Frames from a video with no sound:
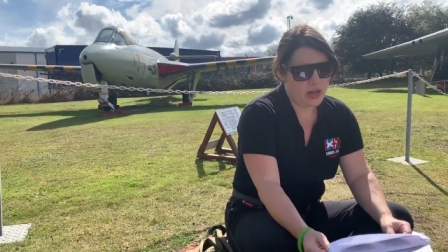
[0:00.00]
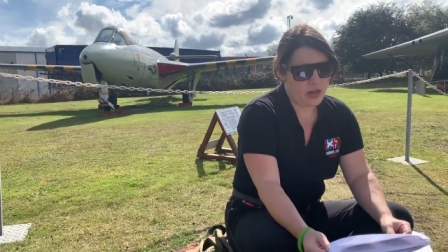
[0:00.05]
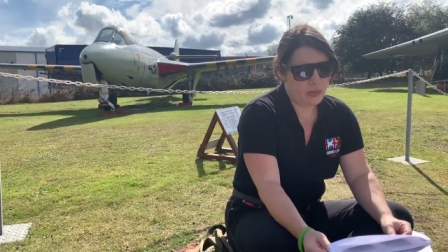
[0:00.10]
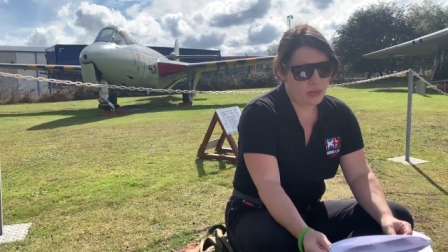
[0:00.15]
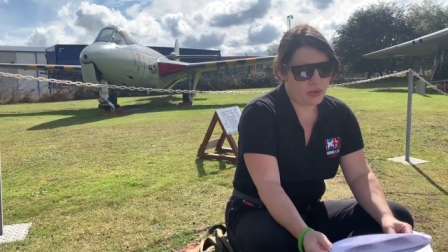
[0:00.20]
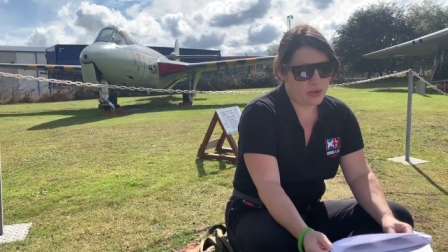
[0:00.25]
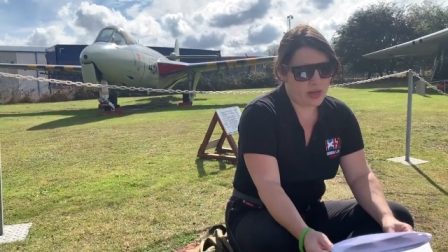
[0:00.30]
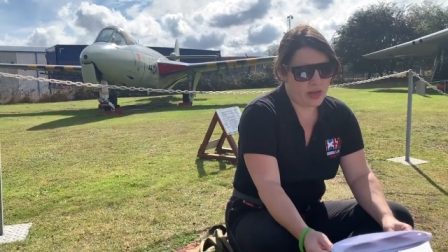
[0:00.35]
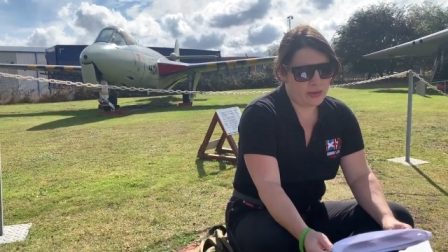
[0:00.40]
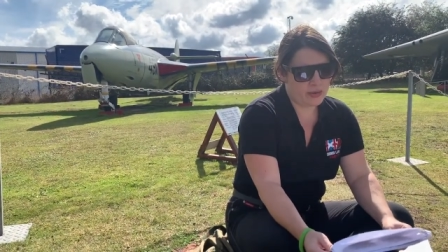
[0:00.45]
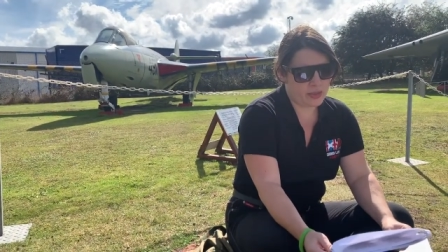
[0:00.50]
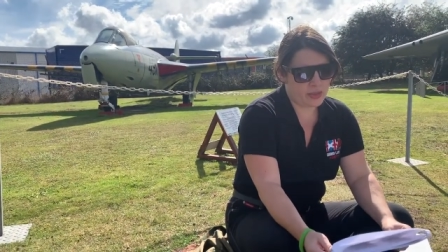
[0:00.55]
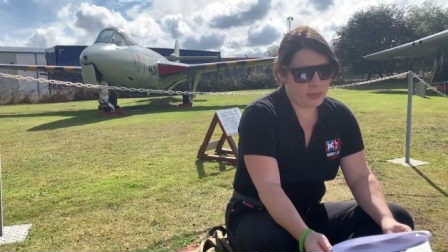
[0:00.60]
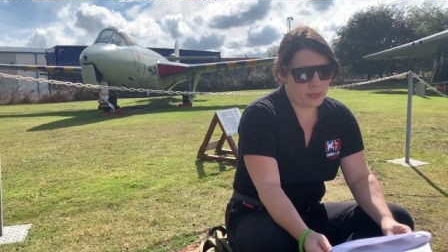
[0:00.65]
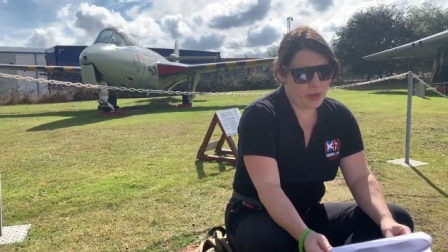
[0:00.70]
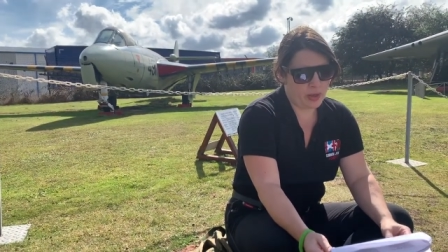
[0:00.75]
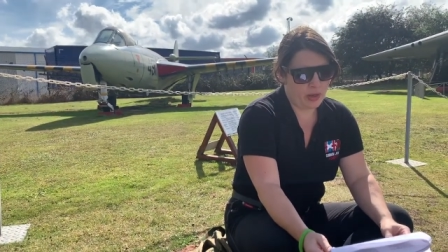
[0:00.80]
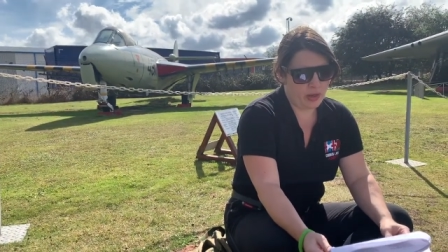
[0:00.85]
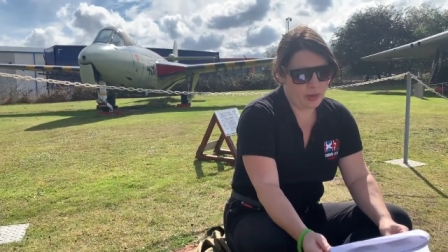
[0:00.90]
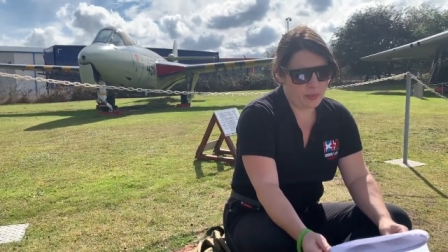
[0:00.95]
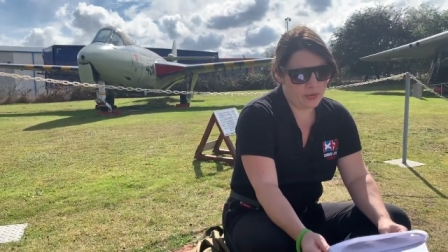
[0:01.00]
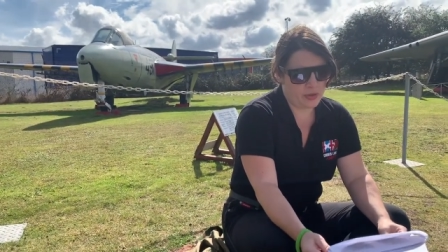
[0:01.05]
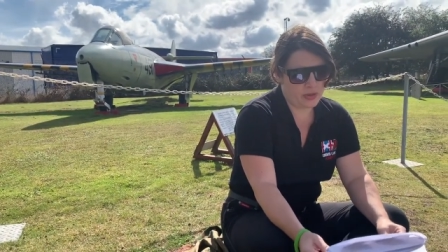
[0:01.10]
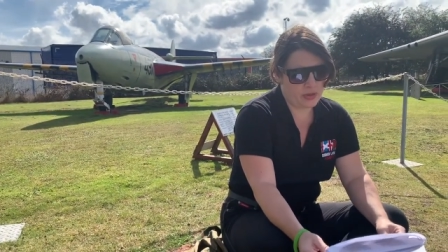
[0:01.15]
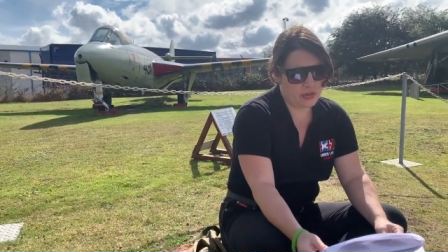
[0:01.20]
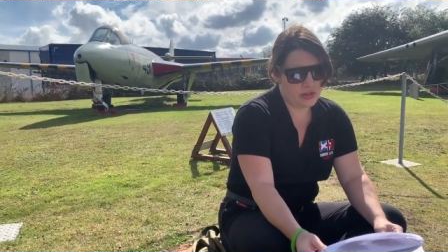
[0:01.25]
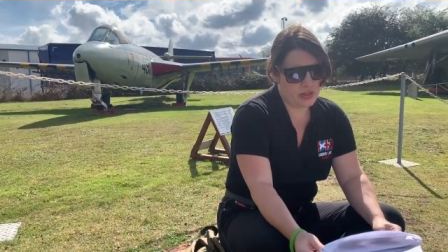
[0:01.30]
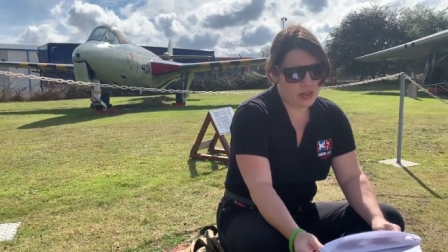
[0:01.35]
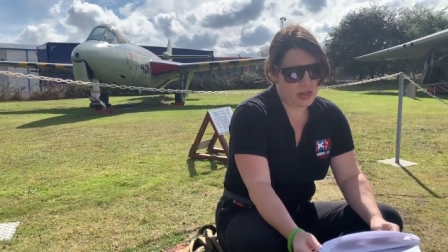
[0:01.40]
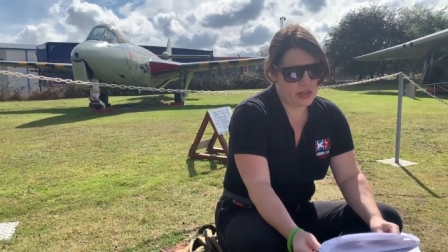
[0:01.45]
Without a
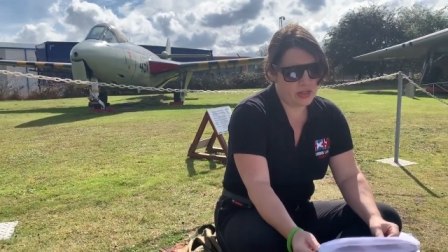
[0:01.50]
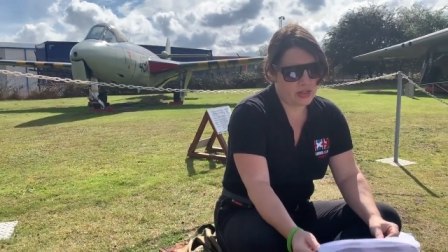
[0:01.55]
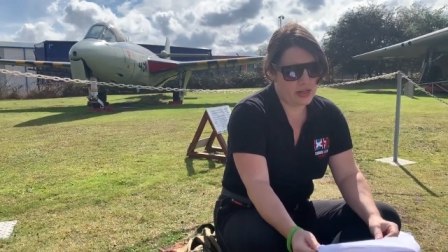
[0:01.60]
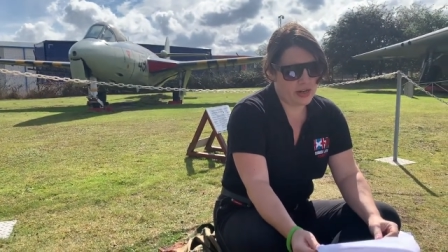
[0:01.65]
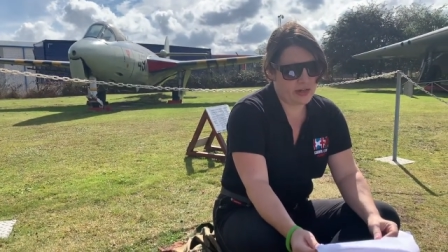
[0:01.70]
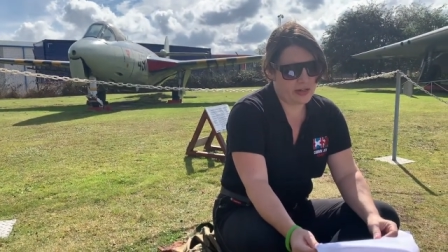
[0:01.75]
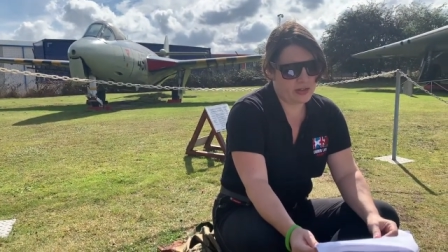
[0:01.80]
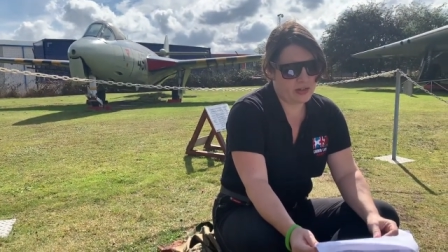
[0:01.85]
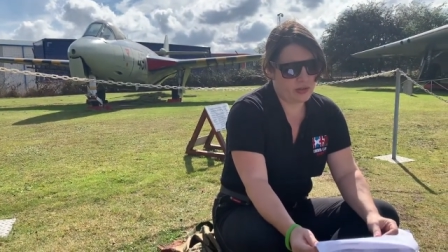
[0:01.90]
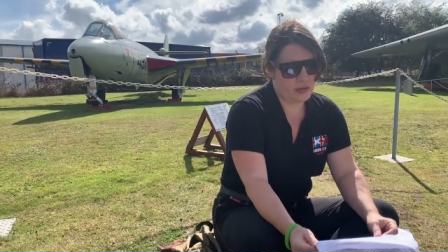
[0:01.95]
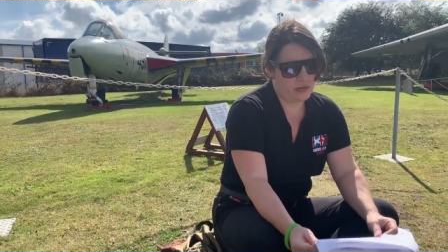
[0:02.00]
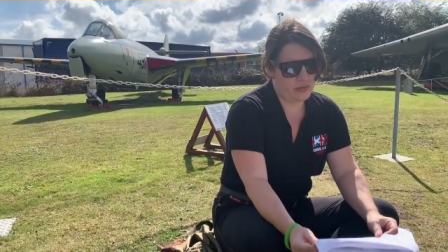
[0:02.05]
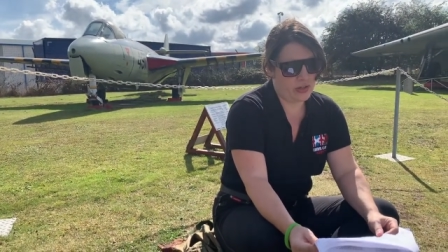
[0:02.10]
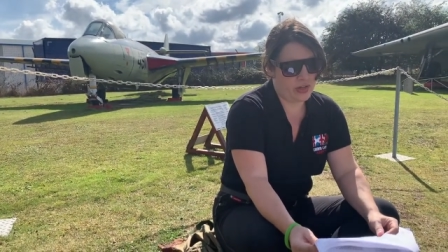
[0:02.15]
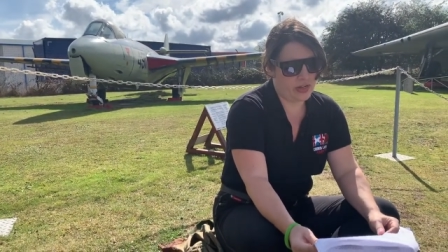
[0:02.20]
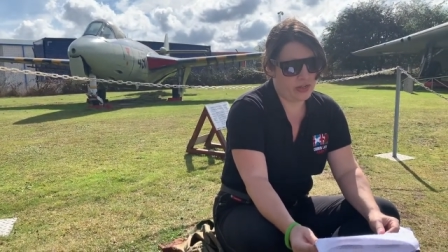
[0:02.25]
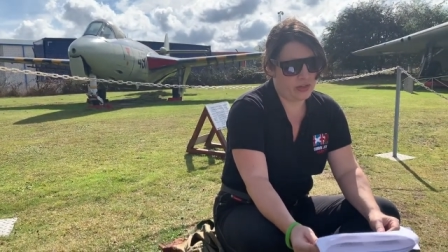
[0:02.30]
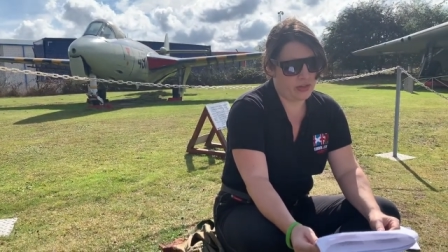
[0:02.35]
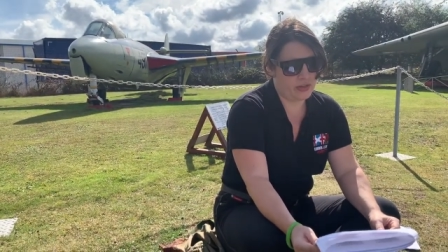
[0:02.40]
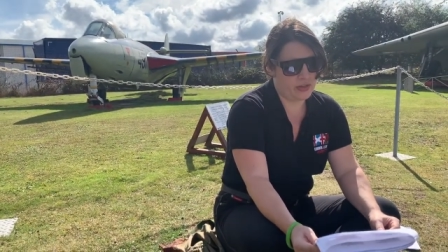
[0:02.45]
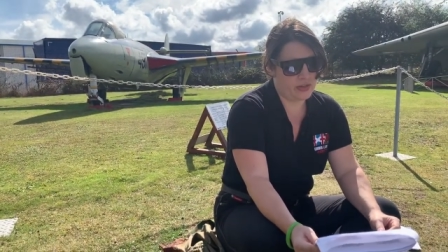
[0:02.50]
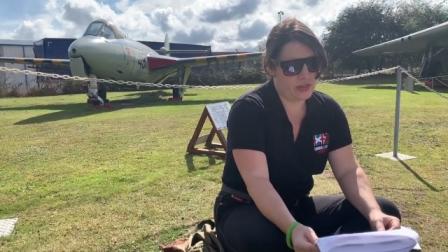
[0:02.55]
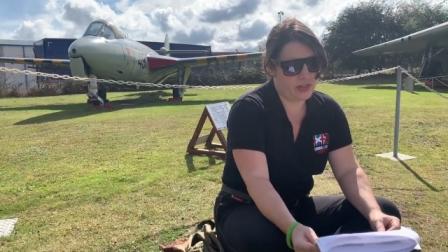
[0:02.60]
Parliament, the Estates of England